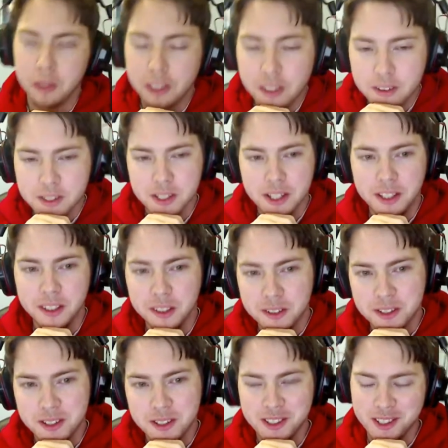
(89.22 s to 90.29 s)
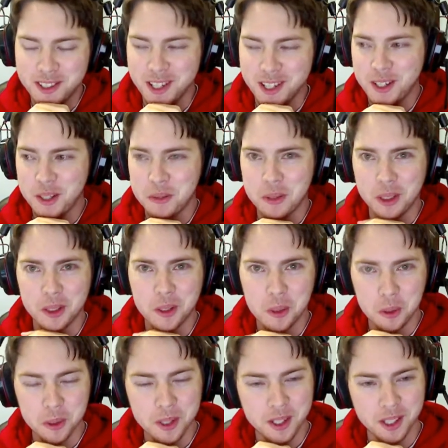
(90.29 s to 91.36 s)
I gotta say, it's actually really
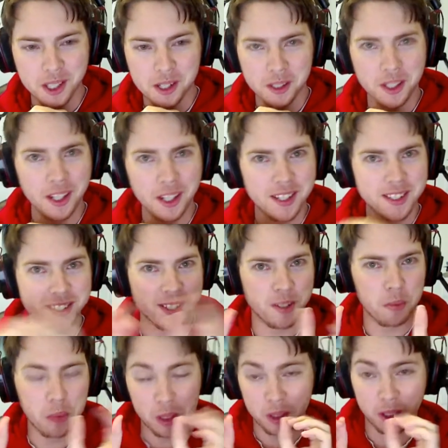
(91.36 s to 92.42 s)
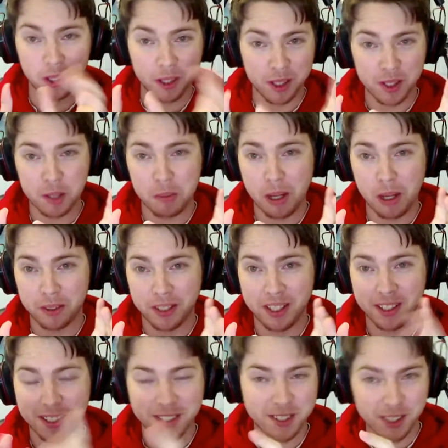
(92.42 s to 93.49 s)
cool seeing our guys when you log into Battle.net
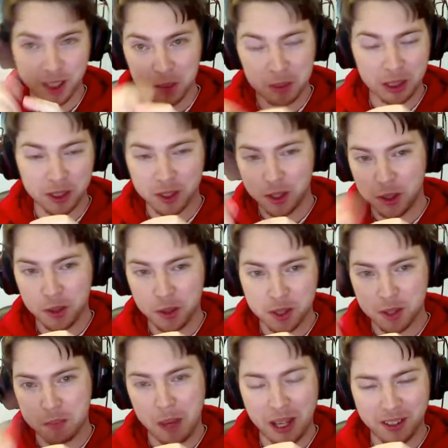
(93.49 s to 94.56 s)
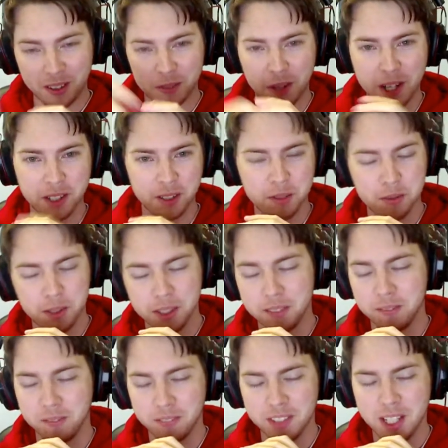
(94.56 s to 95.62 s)
and seeing them on the news panel right at the front.
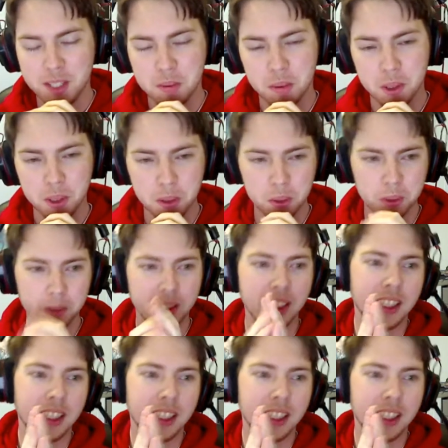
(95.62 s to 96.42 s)
That's pretty cool.